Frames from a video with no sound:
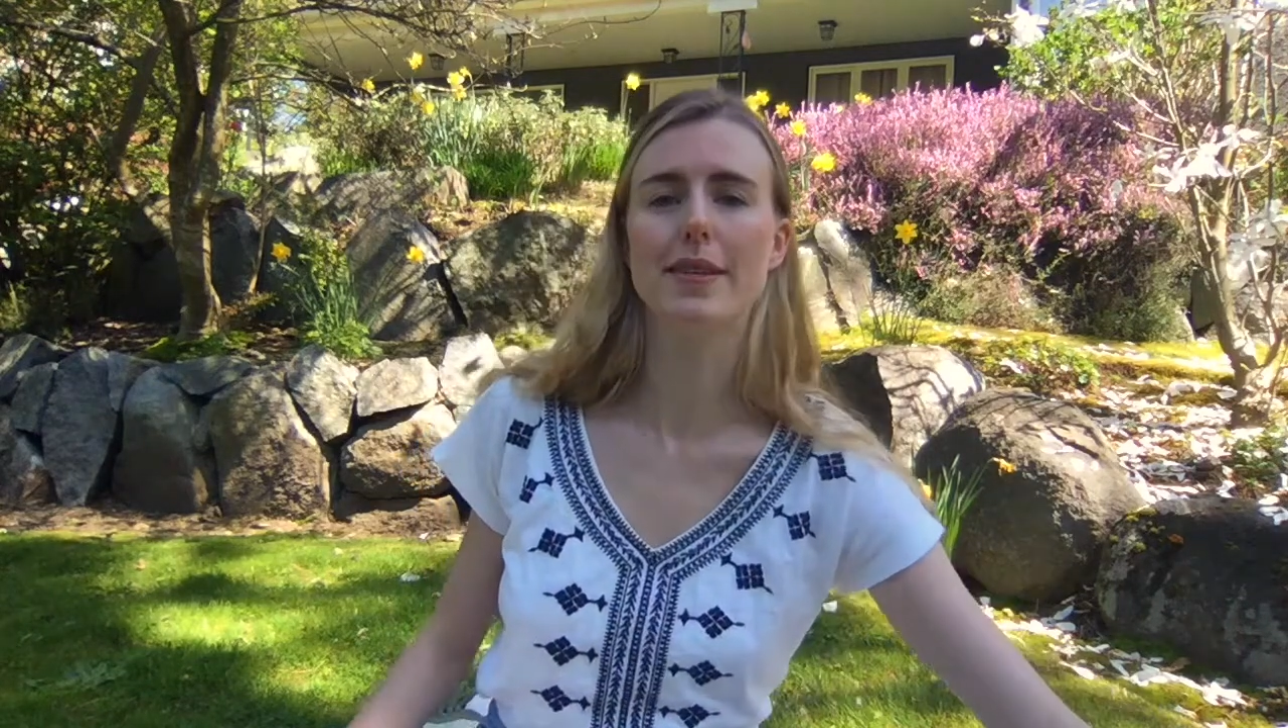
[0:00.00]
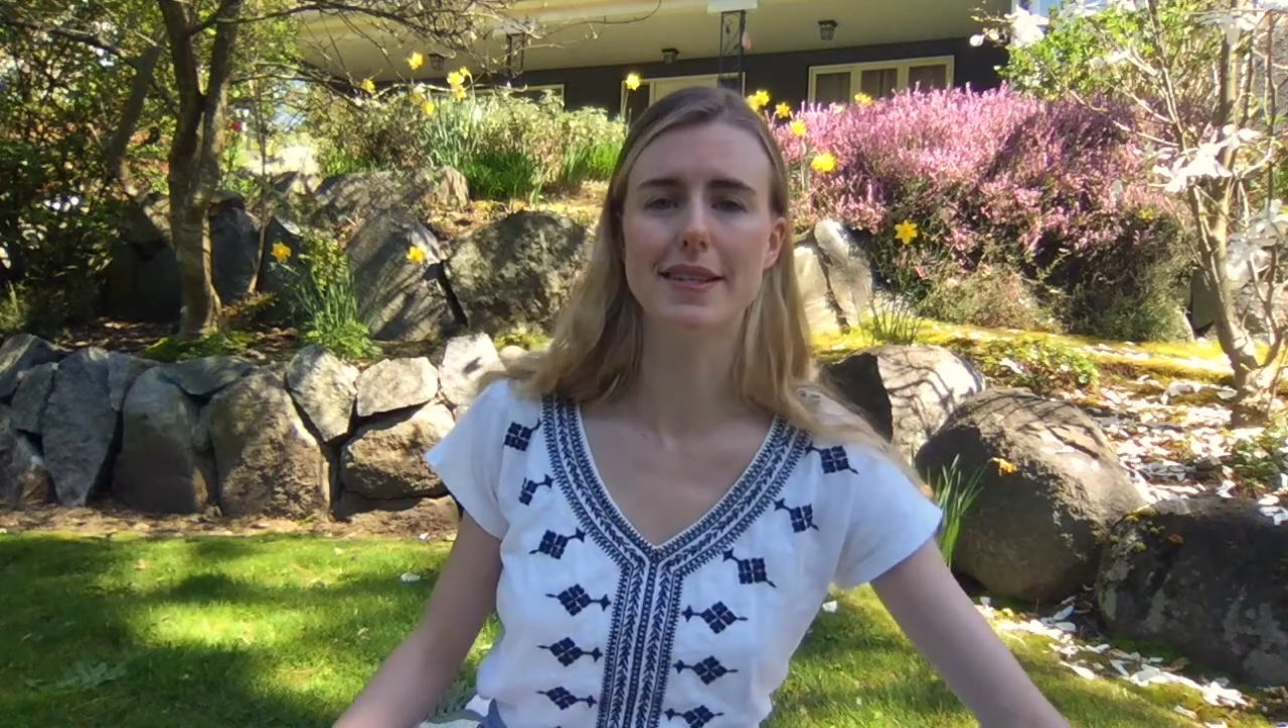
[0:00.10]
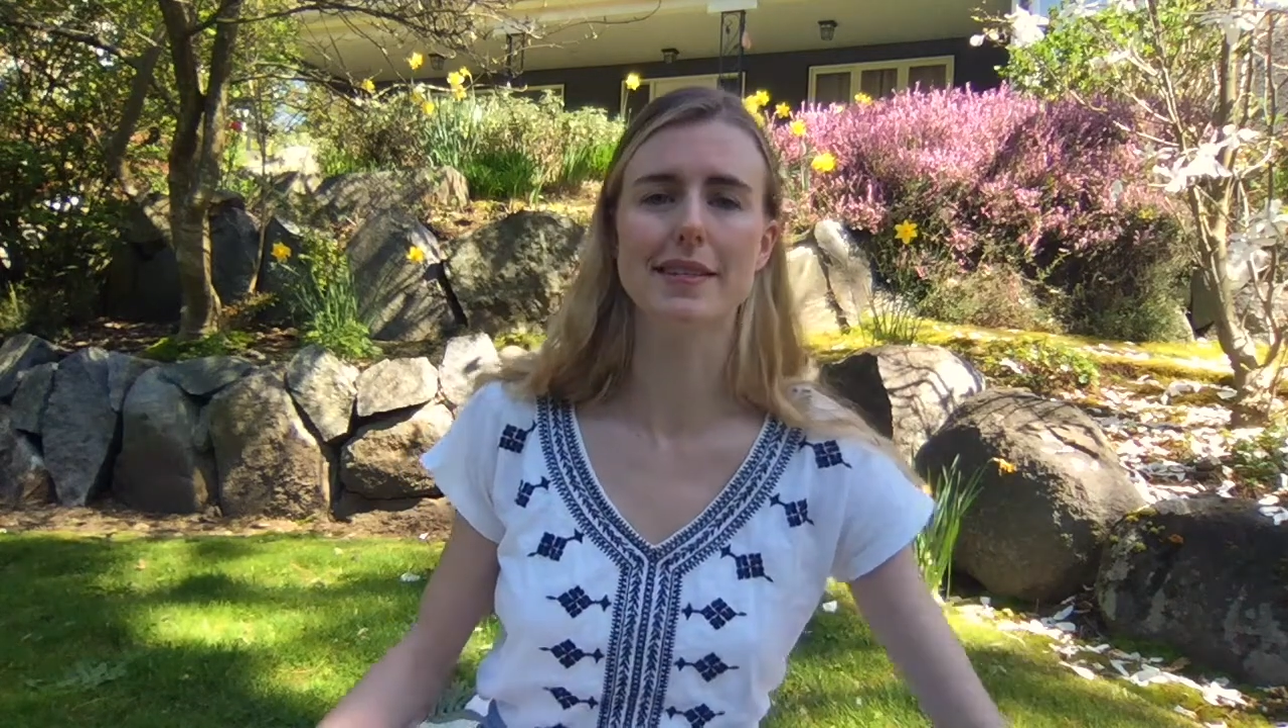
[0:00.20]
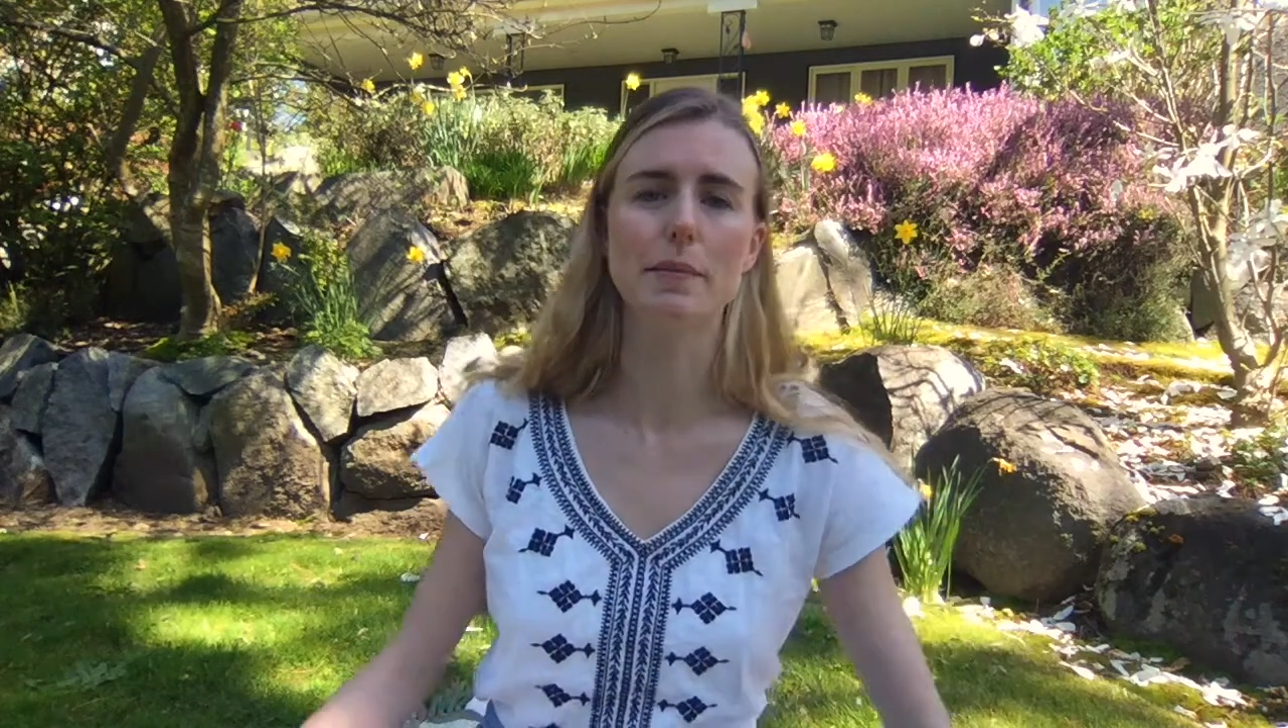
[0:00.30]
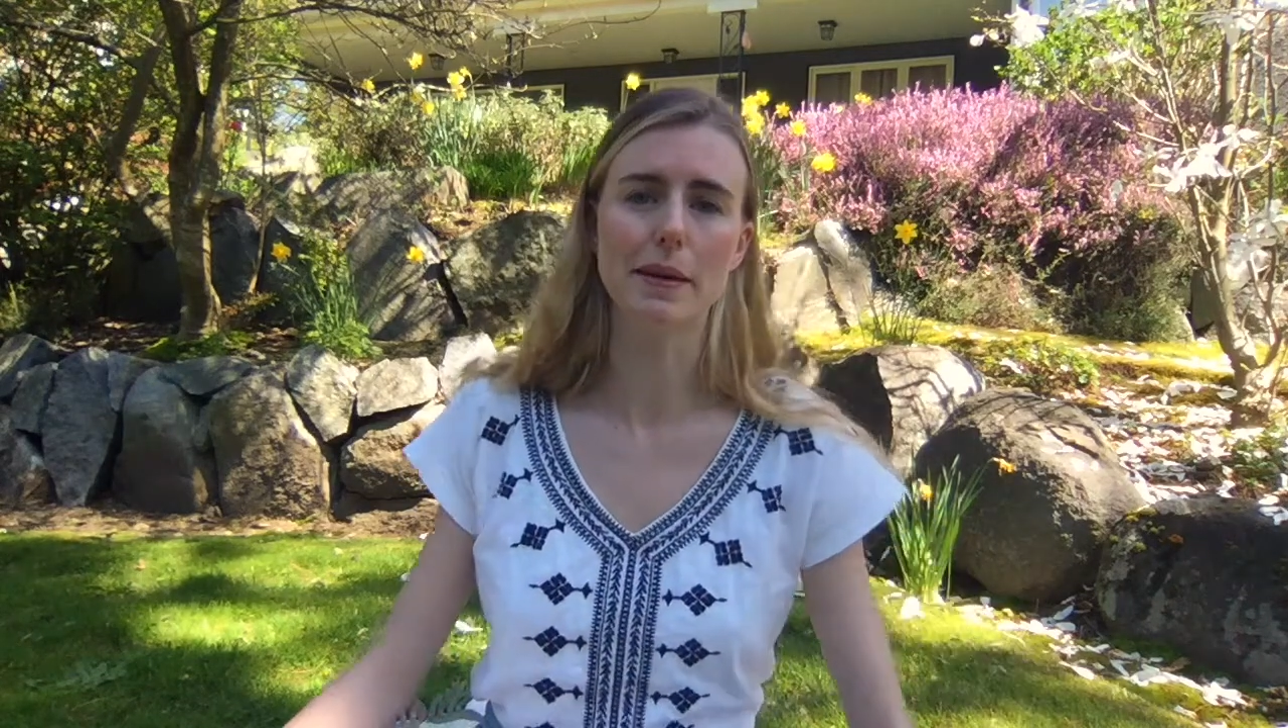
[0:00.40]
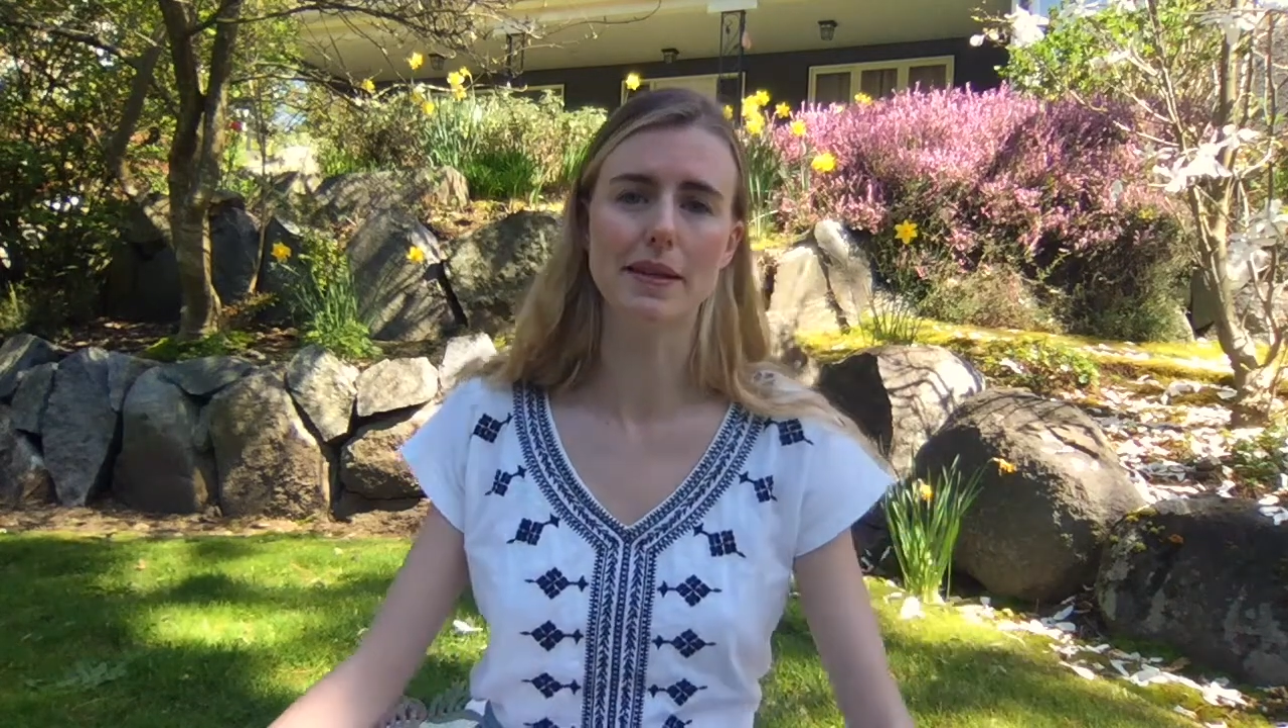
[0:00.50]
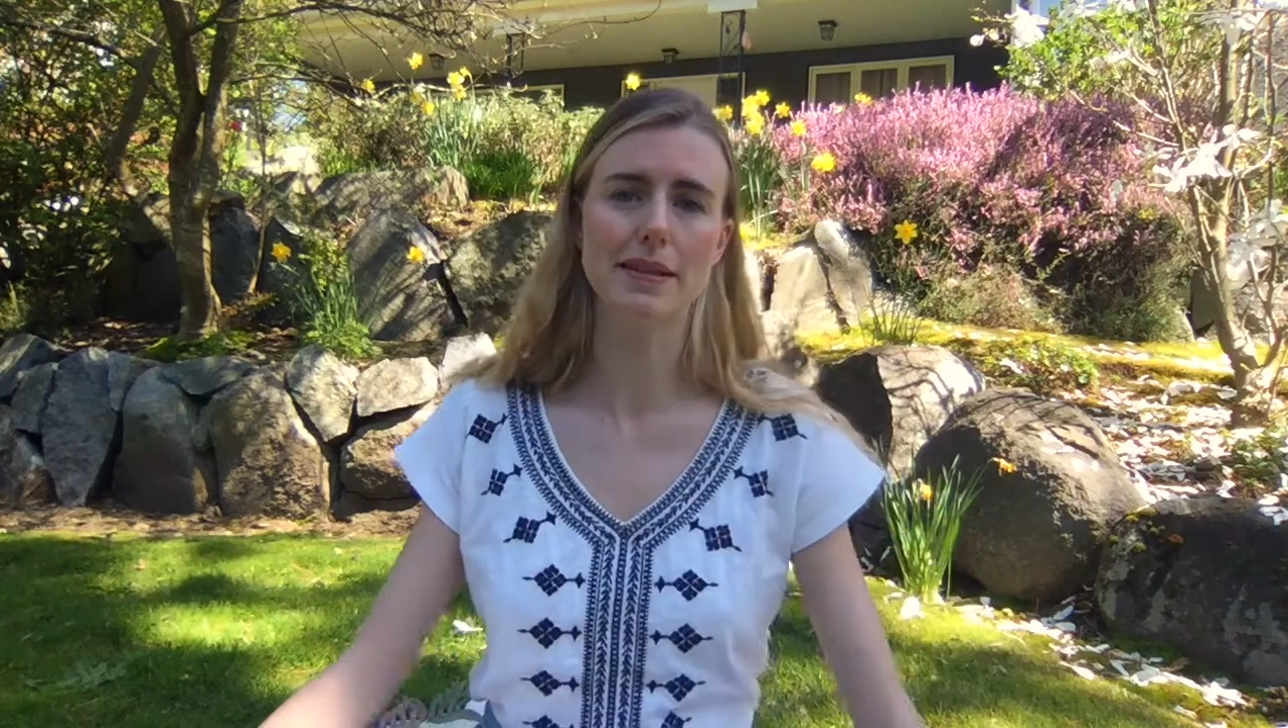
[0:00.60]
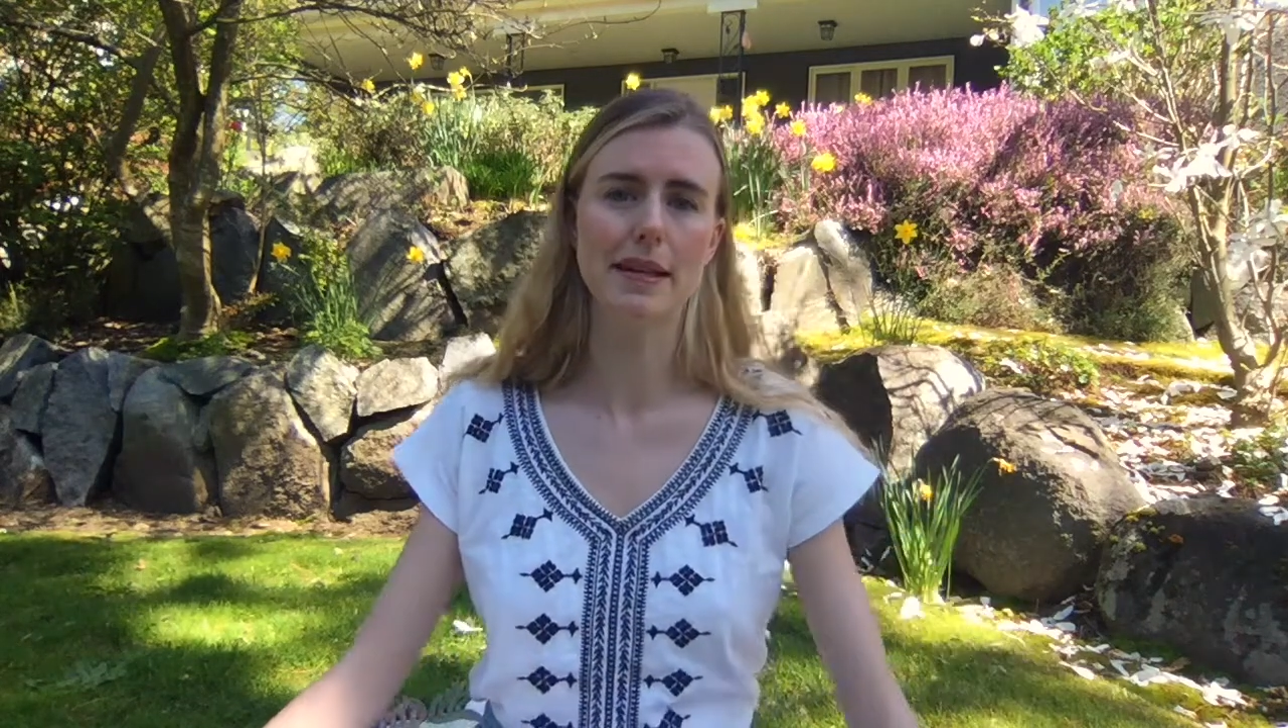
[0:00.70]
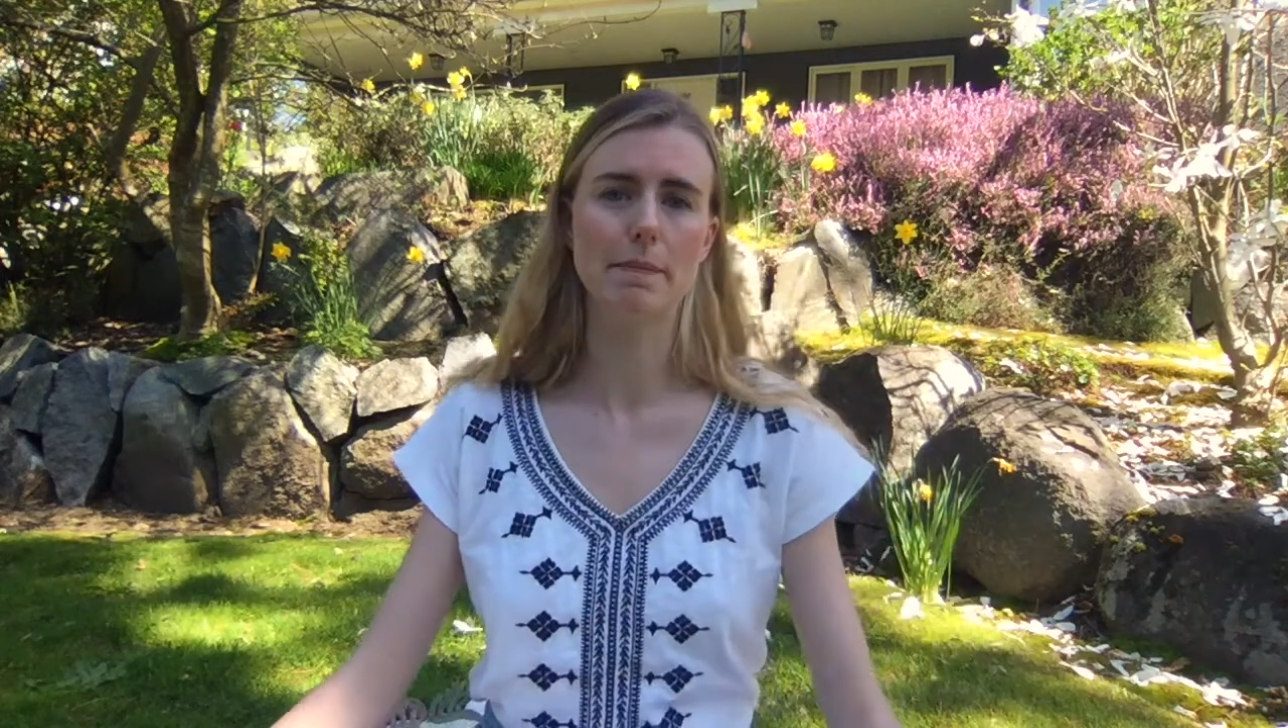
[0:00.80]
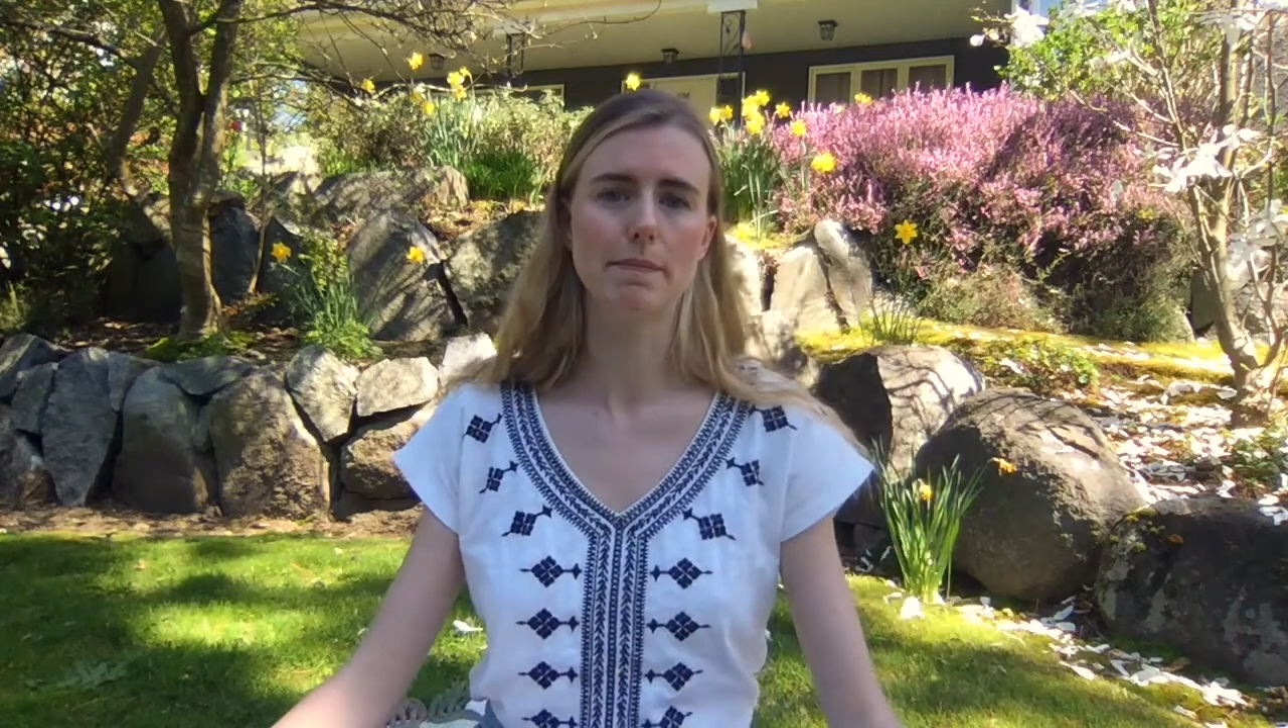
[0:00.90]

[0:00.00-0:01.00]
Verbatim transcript: to disability.